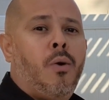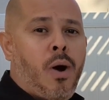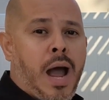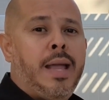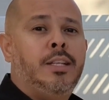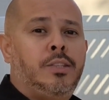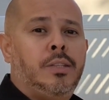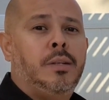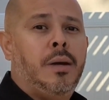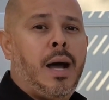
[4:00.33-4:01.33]
or
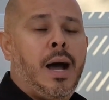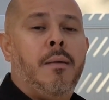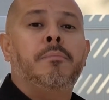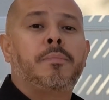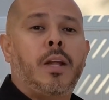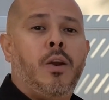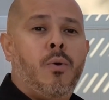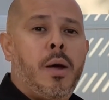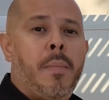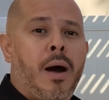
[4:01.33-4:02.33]
highest
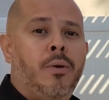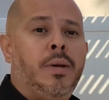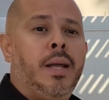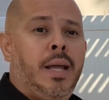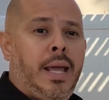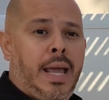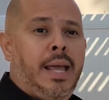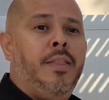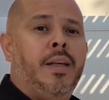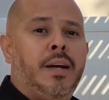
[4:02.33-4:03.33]
loan amount
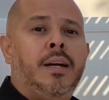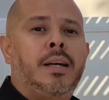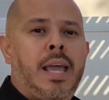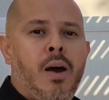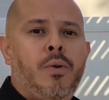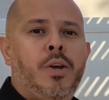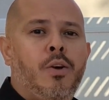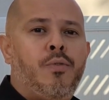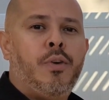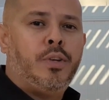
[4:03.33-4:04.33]
in the county
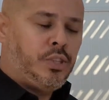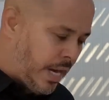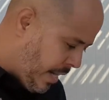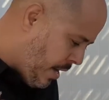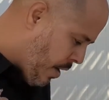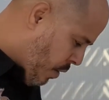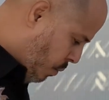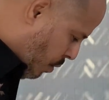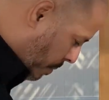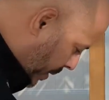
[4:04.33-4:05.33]
of Riverside
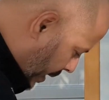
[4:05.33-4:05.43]
will